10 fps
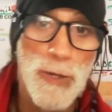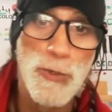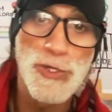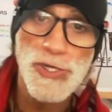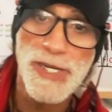
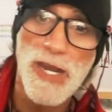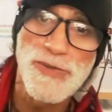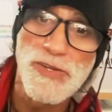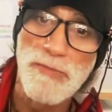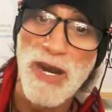Well, just go
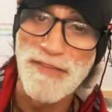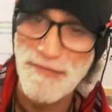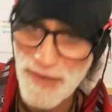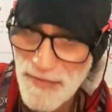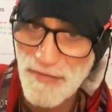to my
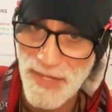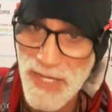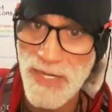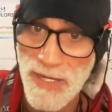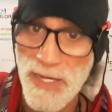
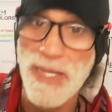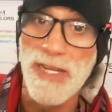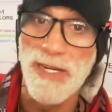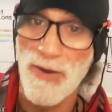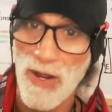
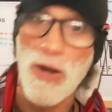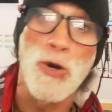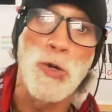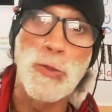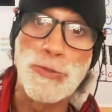
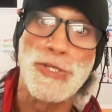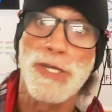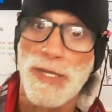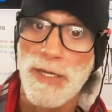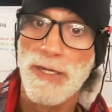15-year-old
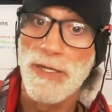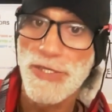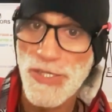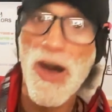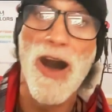
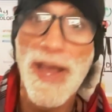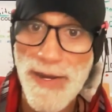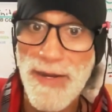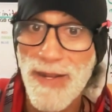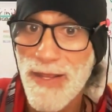site